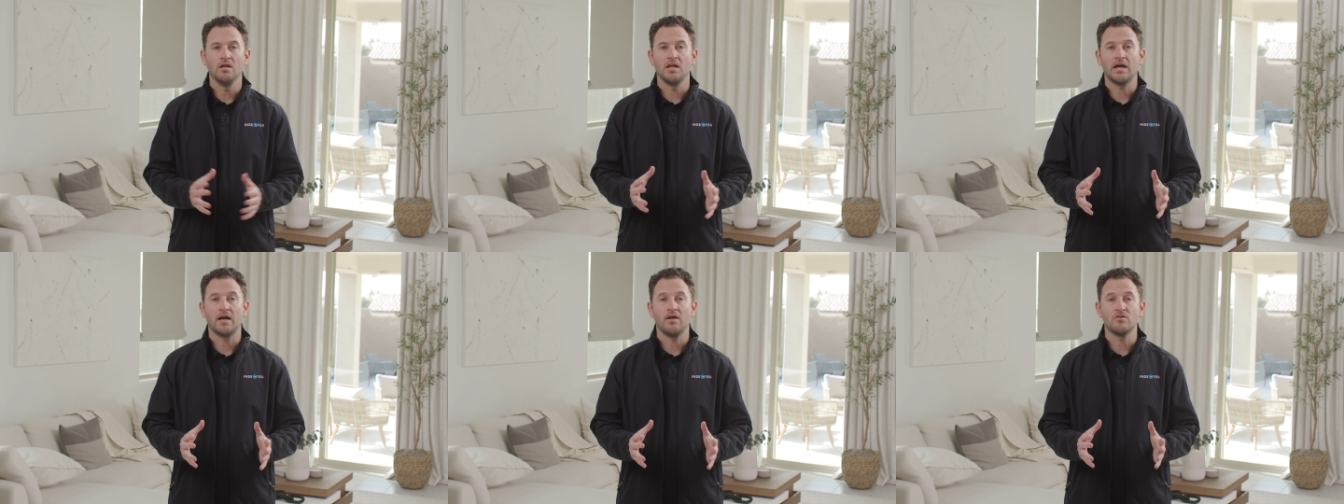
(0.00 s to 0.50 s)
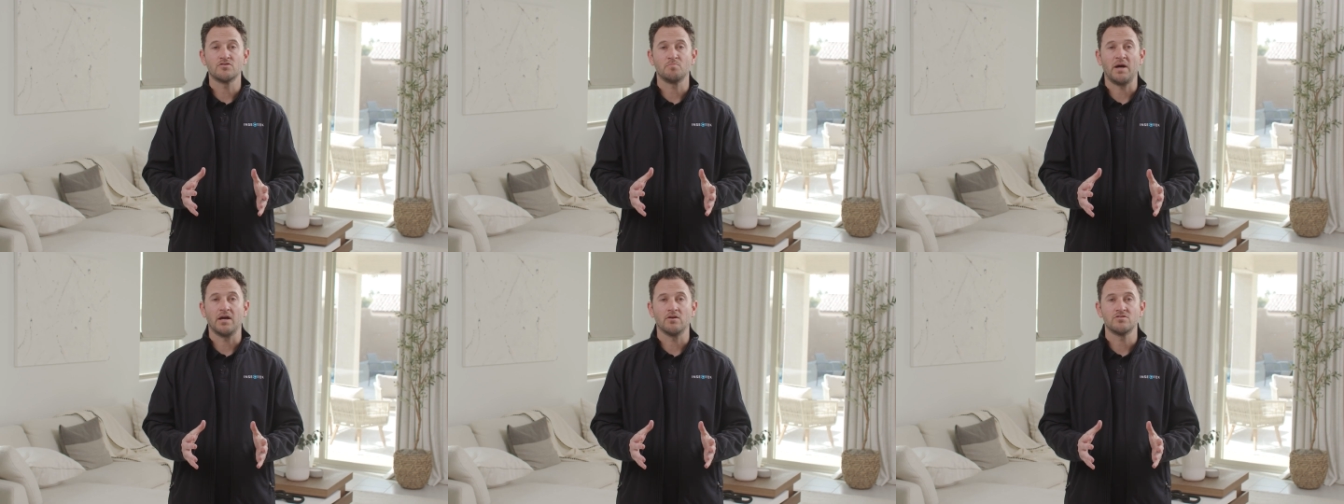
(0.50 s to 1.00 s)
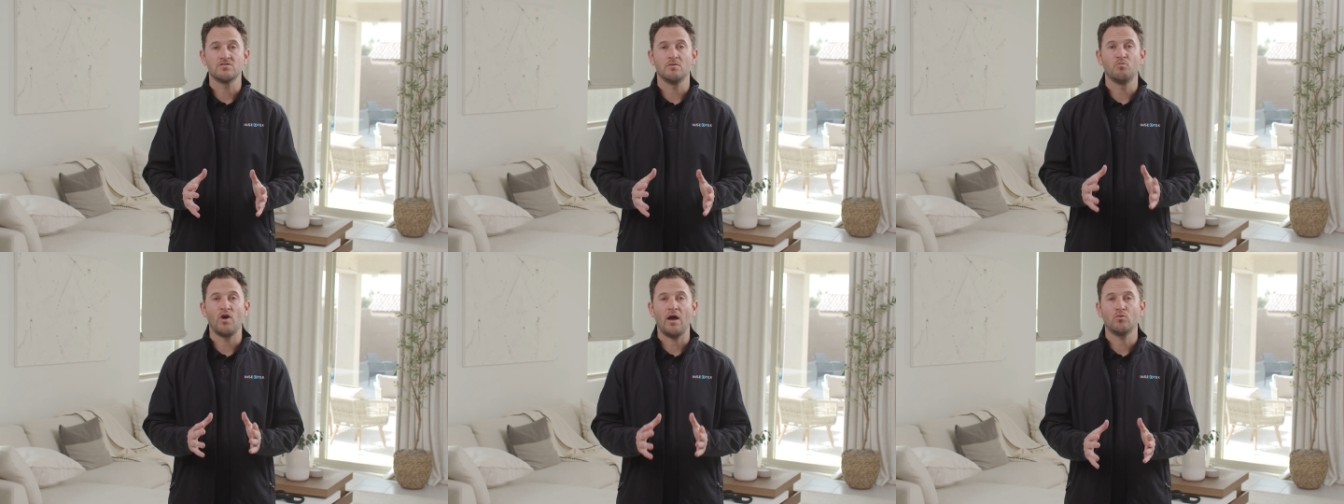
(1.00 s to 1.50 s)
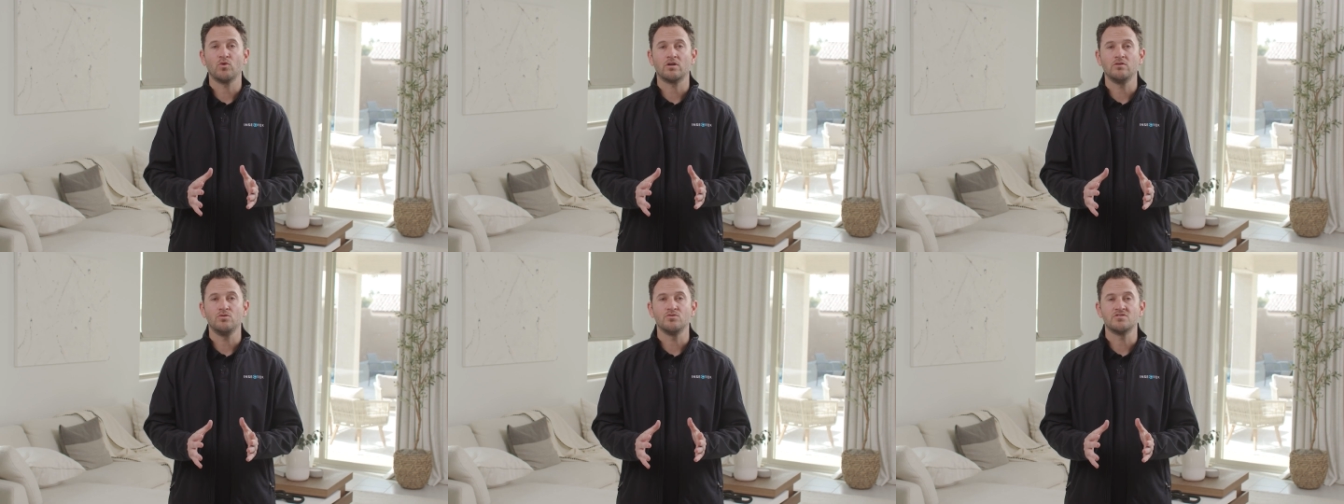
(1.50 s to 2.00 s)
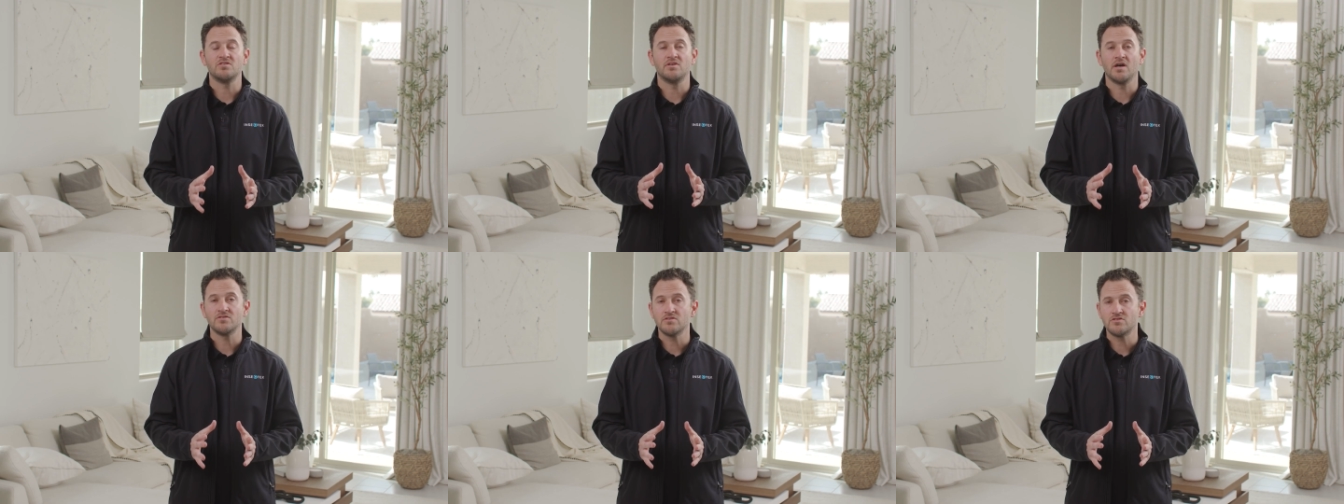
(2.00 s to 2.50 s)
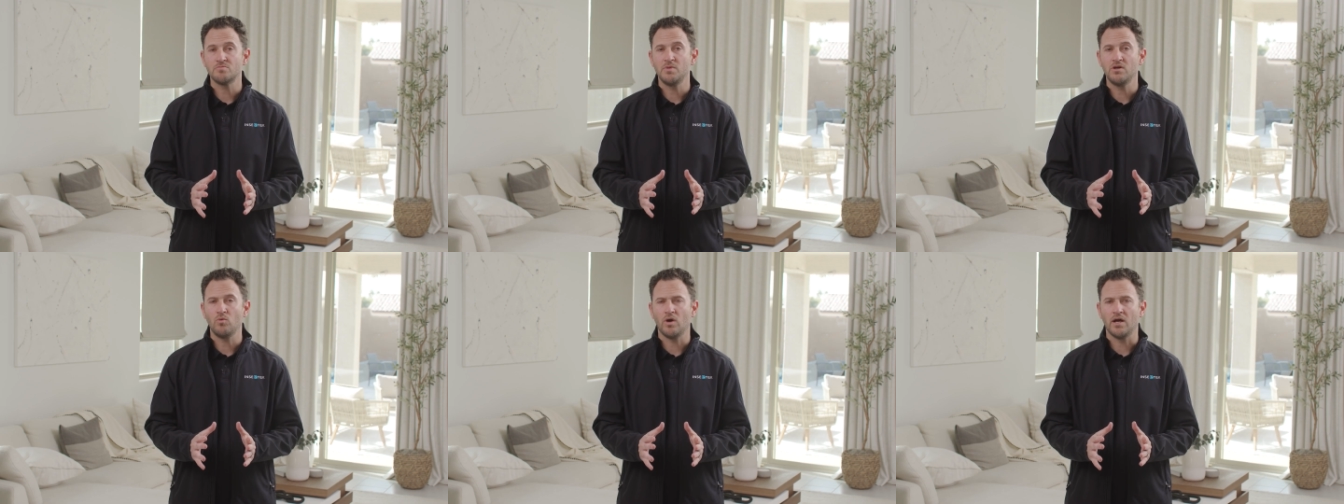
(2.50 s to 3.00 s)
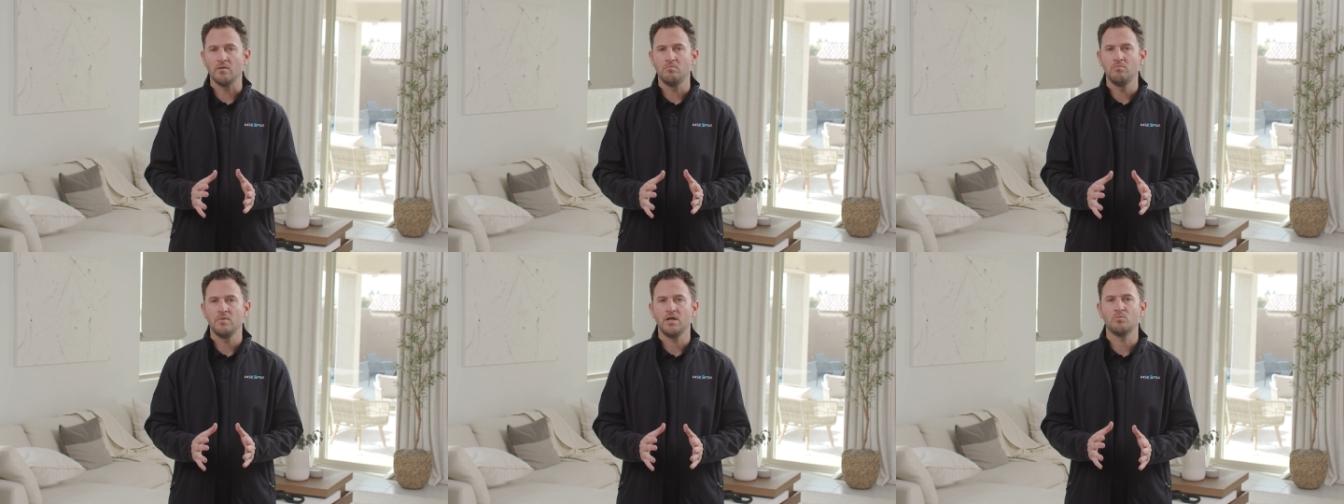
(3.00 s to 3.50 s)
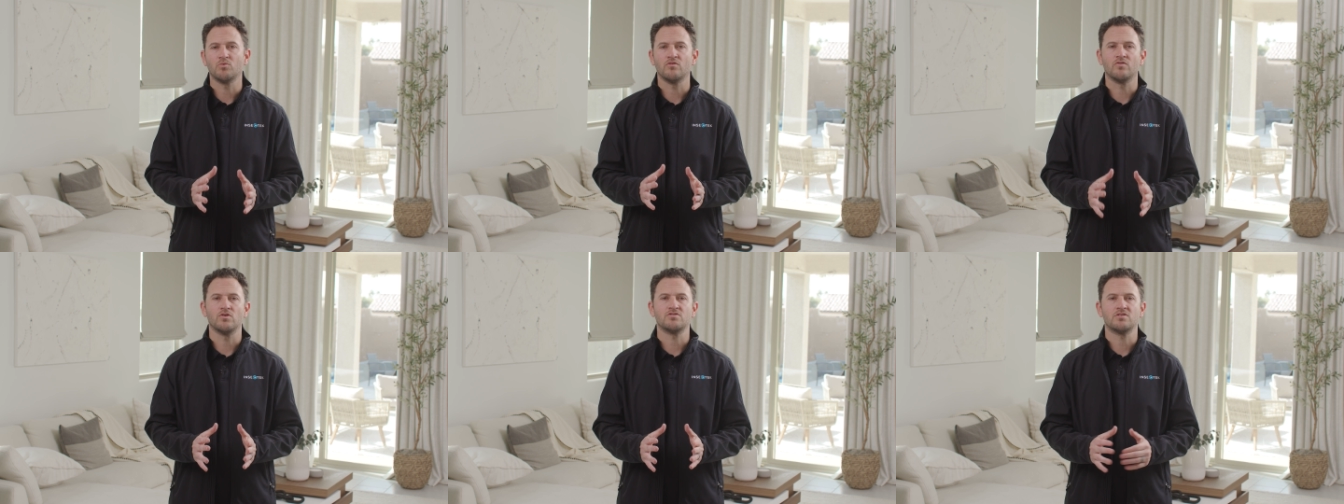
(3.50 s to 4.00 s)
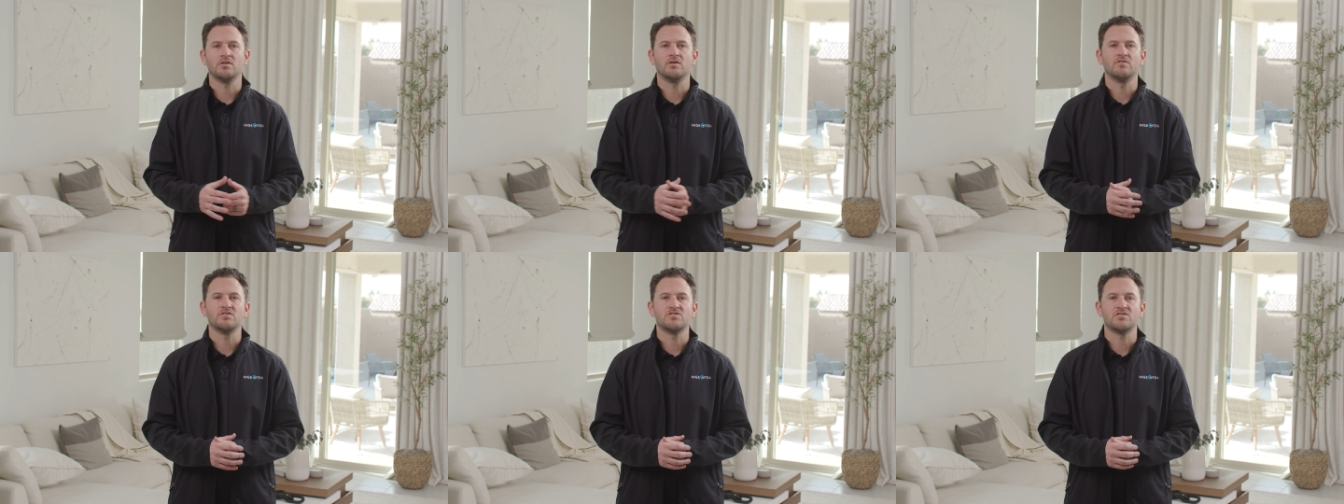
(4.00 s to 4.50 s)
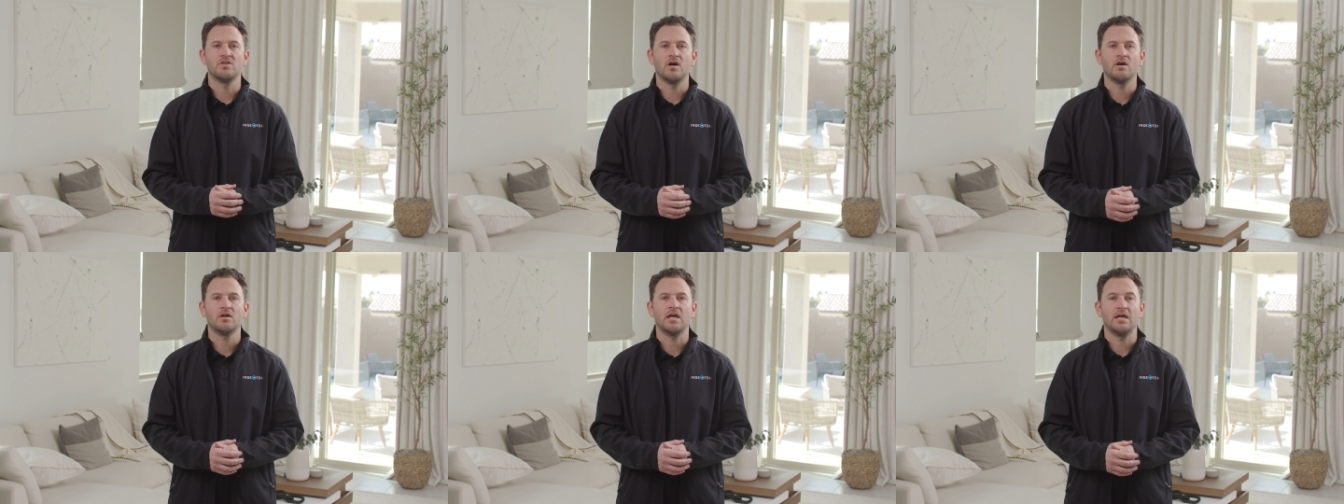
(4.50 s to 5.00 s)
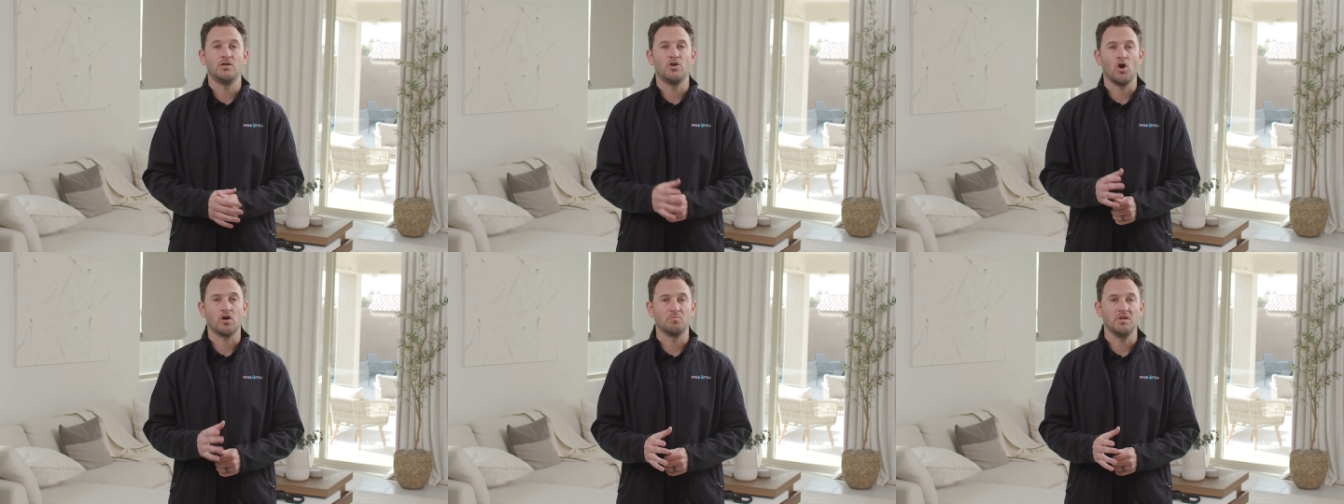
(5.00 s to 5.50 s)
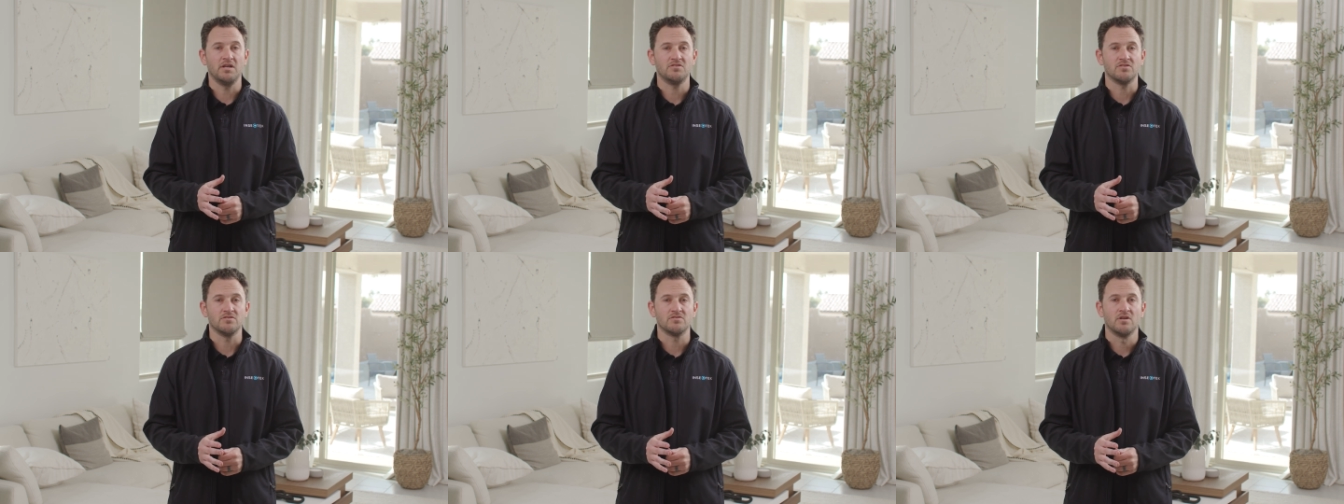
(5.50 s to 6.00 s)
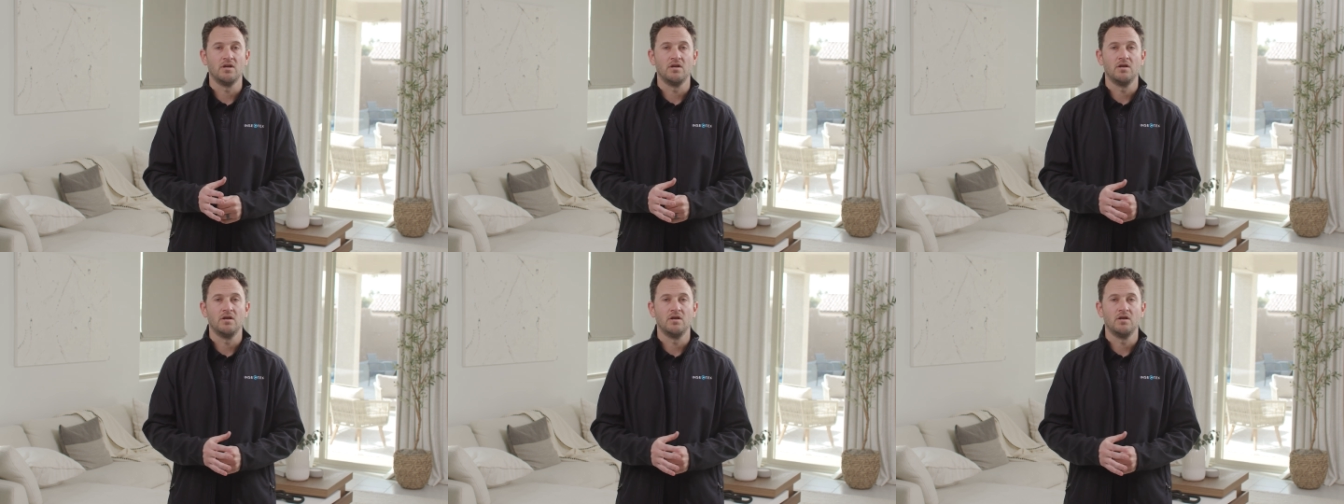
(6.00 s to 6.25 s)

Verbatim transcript: Unlike other spiders, the brown recluse doesn't spin a web and prefers to live in snug and dark places